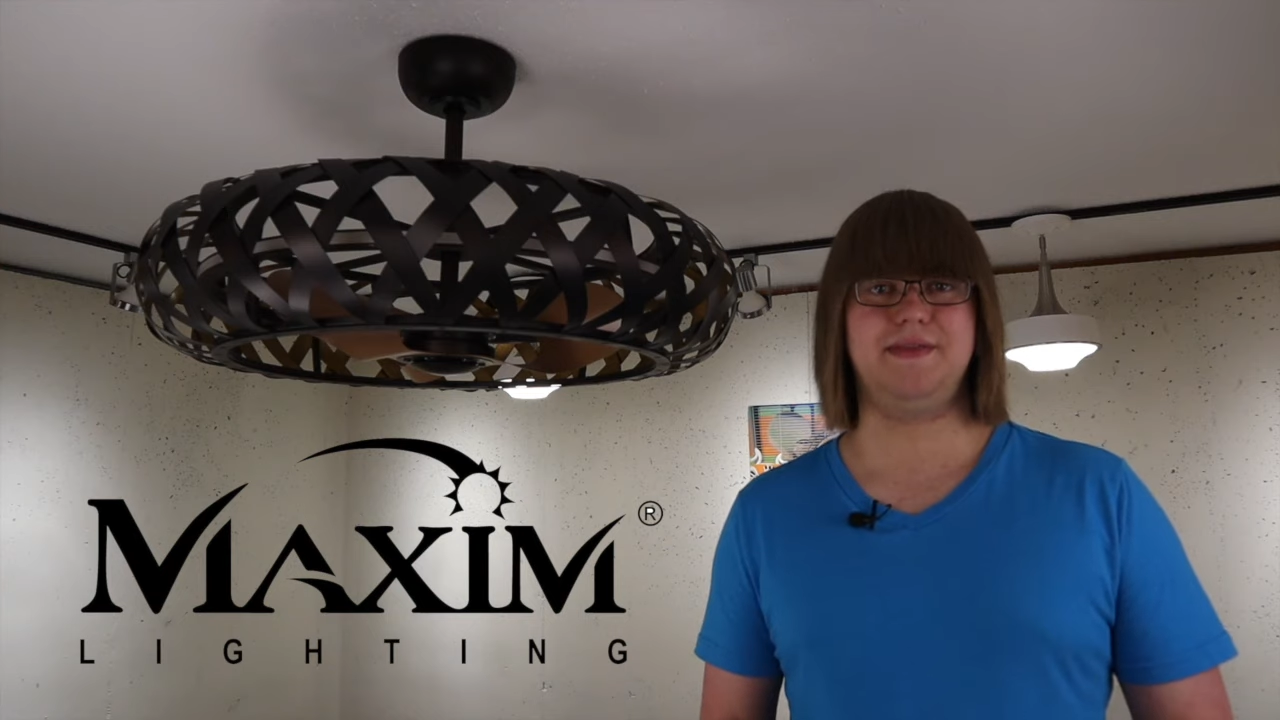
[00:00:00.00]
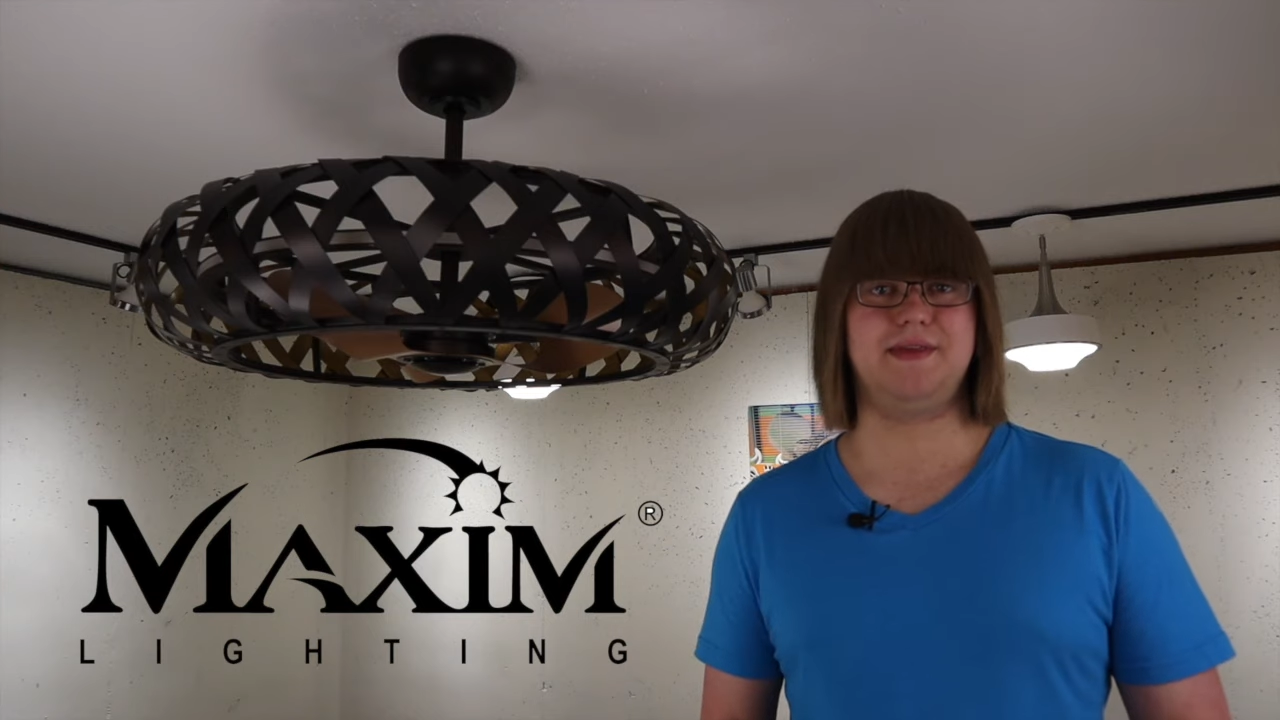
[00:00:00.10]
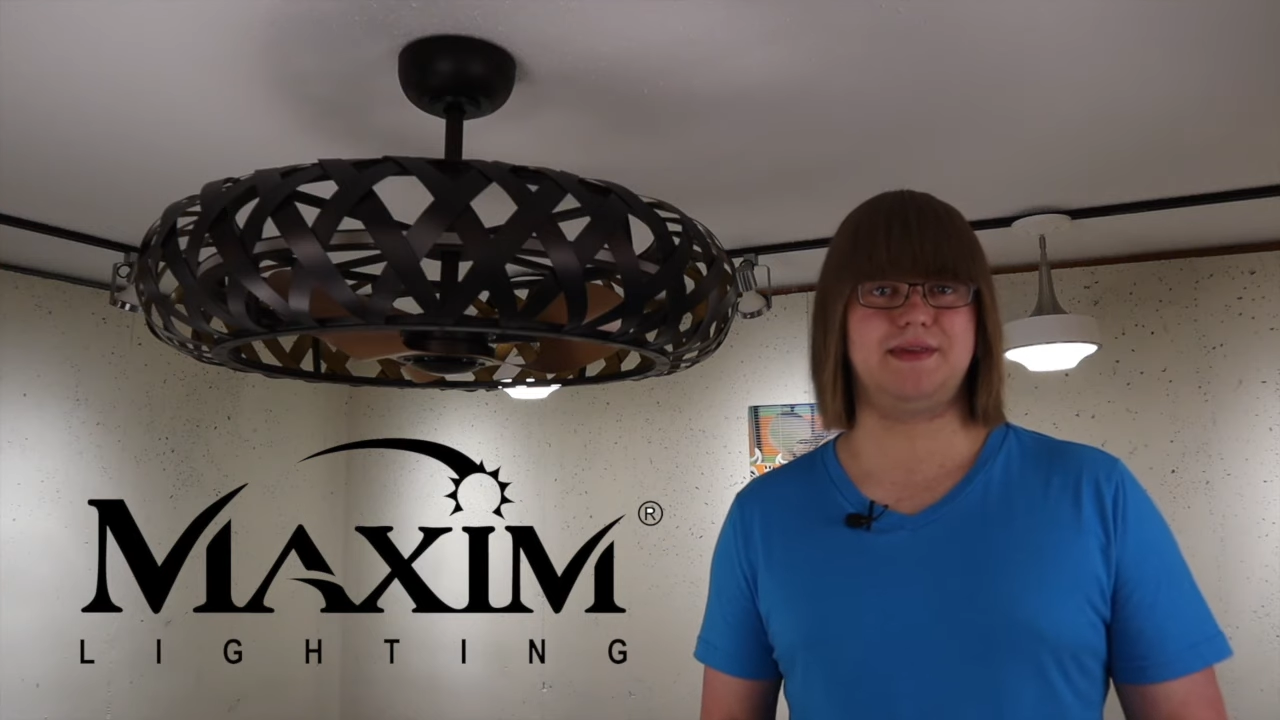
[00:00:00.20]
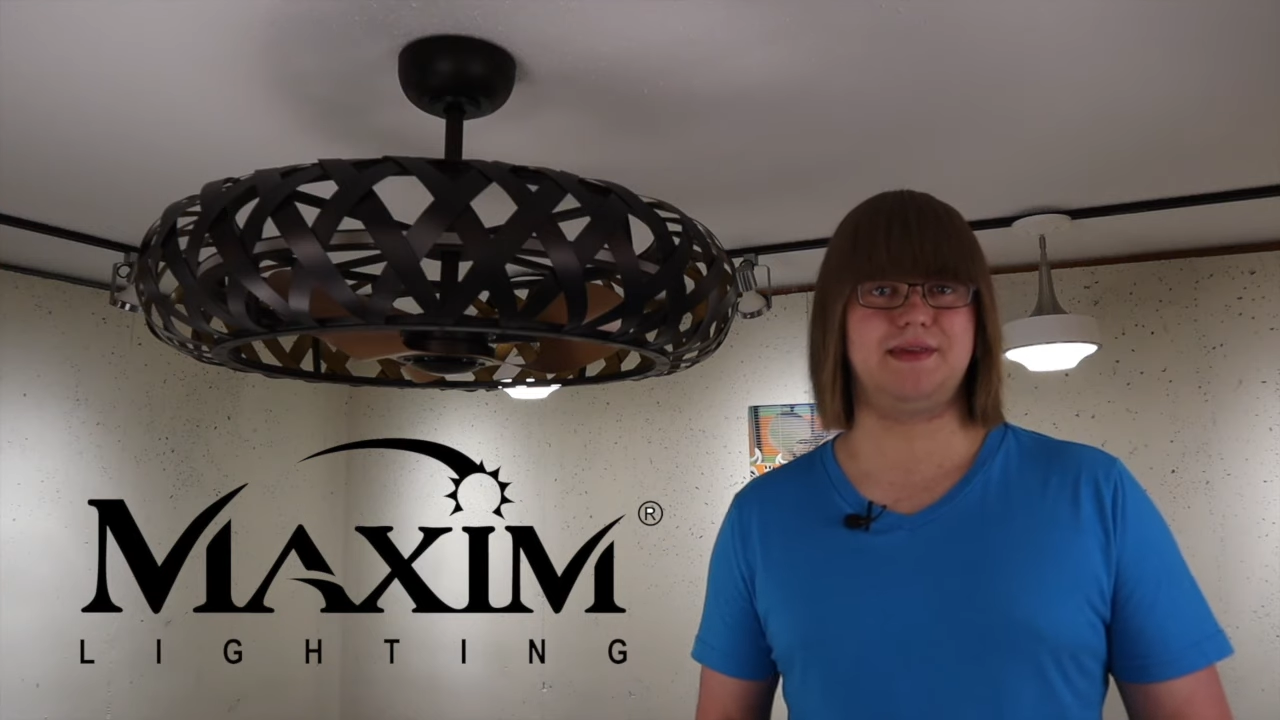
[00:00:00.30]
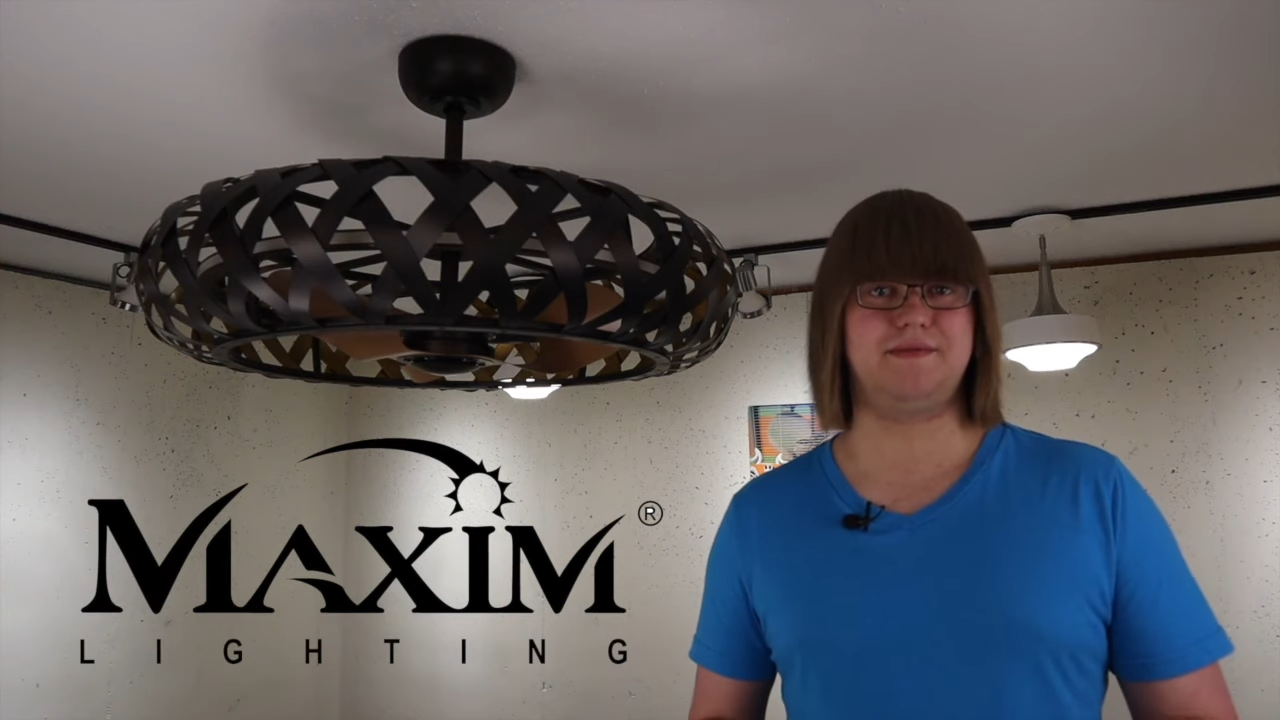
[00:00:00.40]

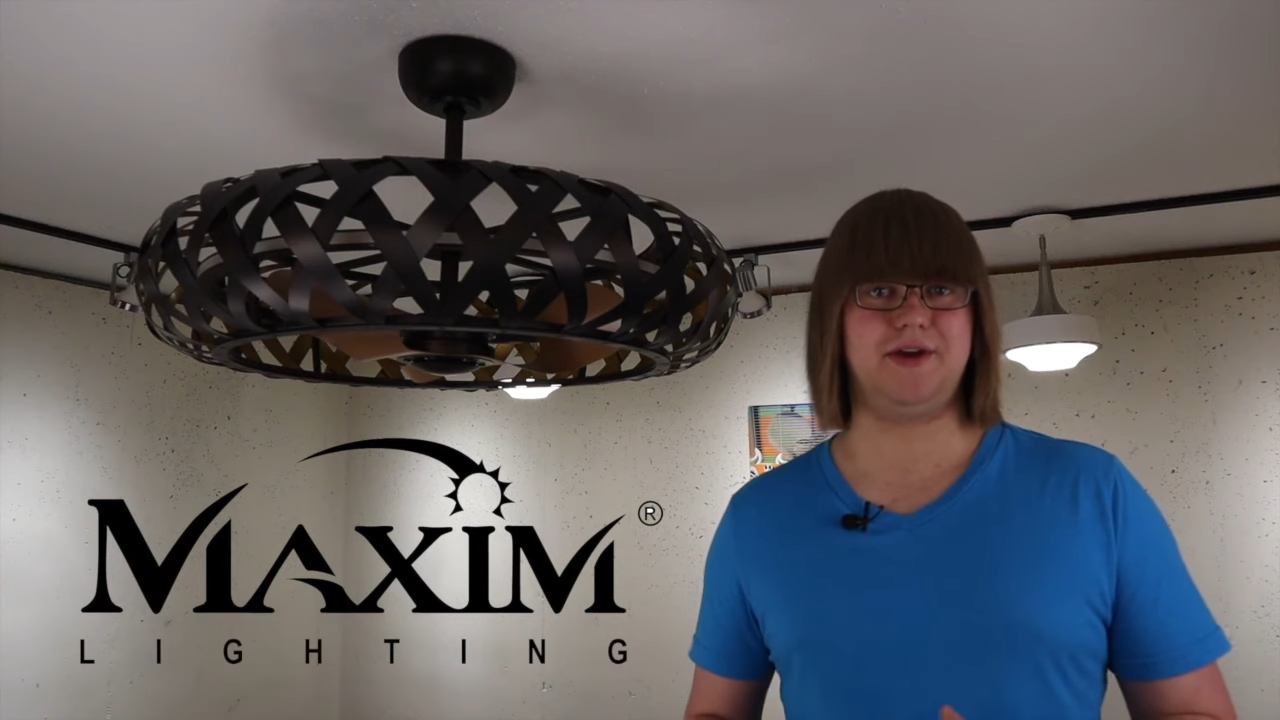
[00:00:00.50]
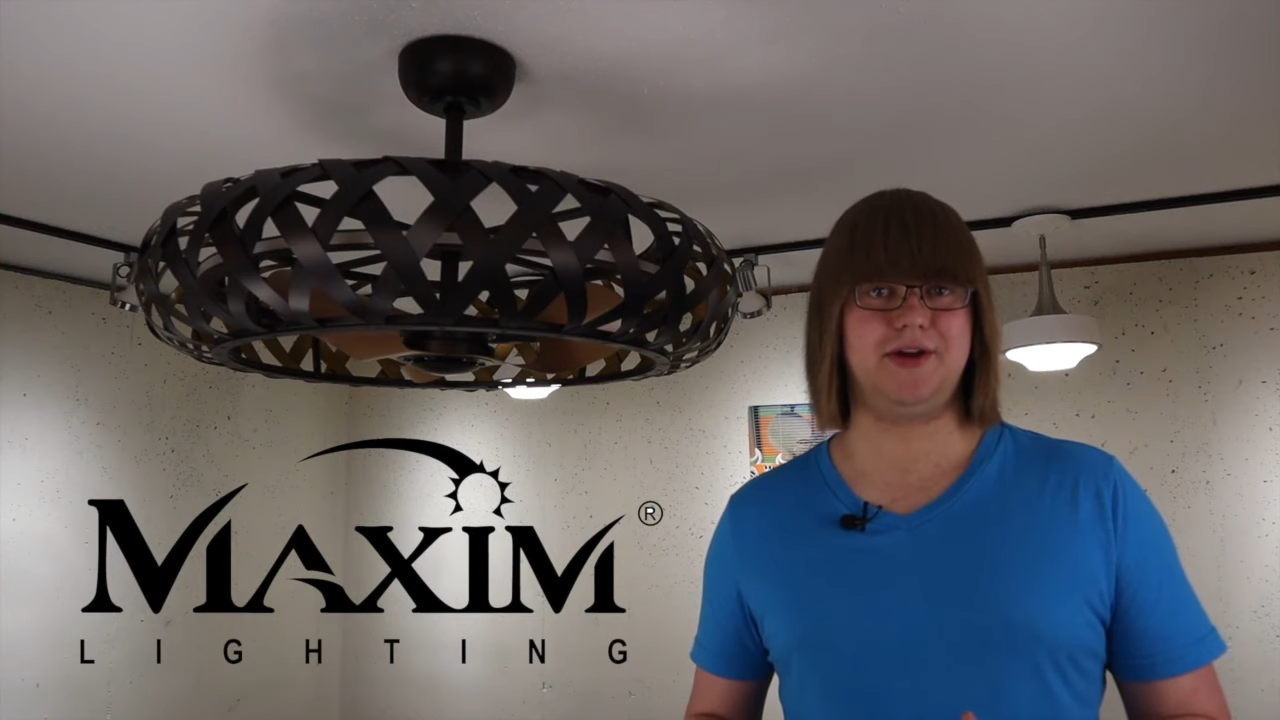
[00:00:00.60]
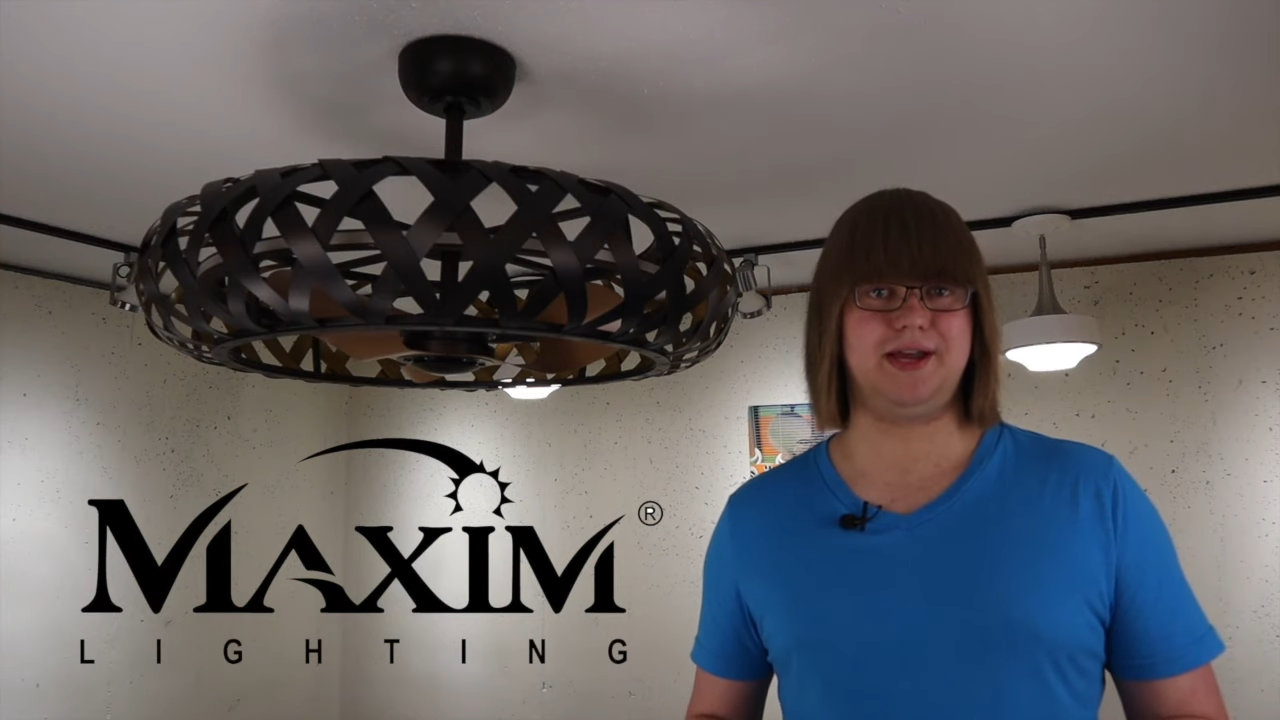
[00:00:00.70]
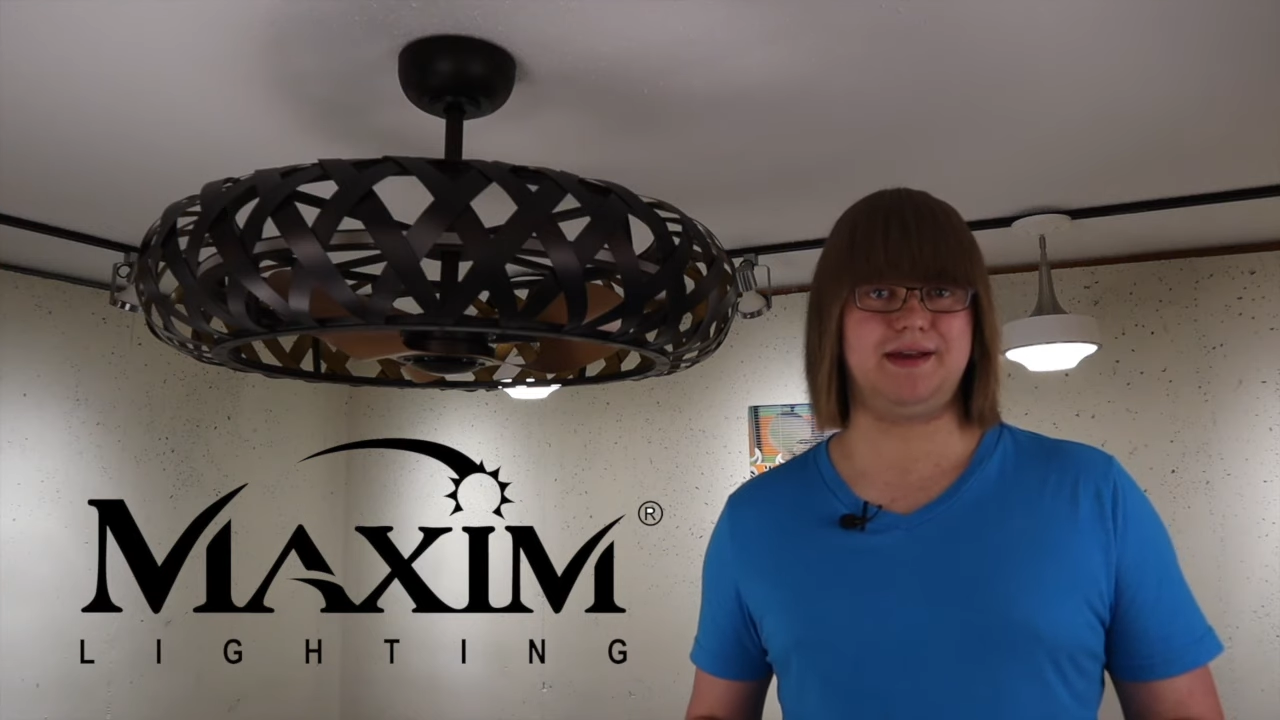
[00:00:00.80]
This is a very